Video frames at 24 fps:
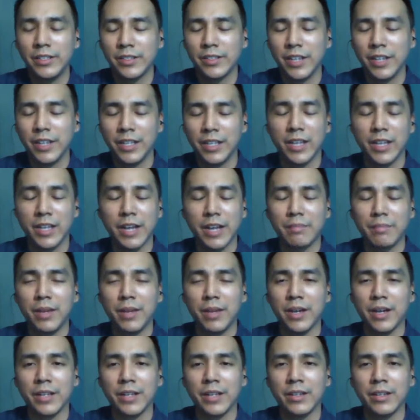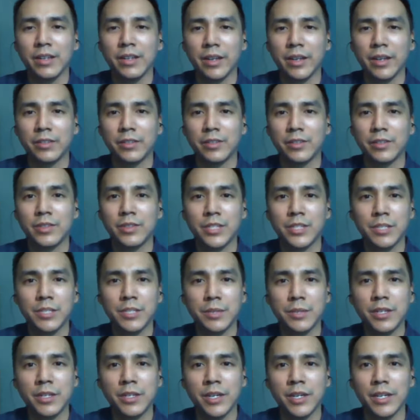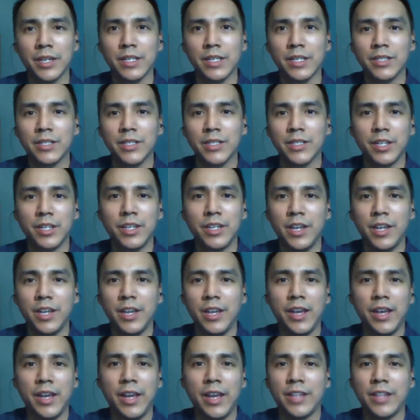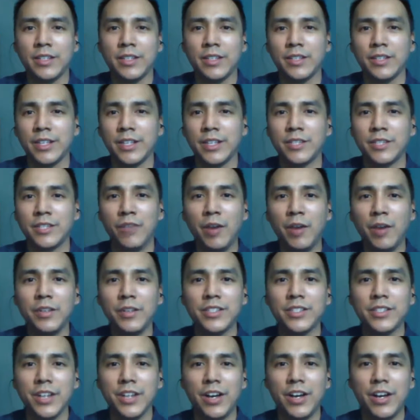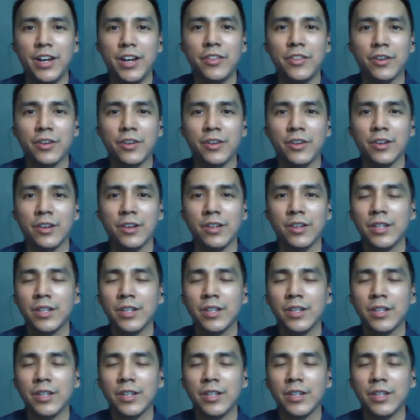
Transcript: a lot by collectors is because as far as other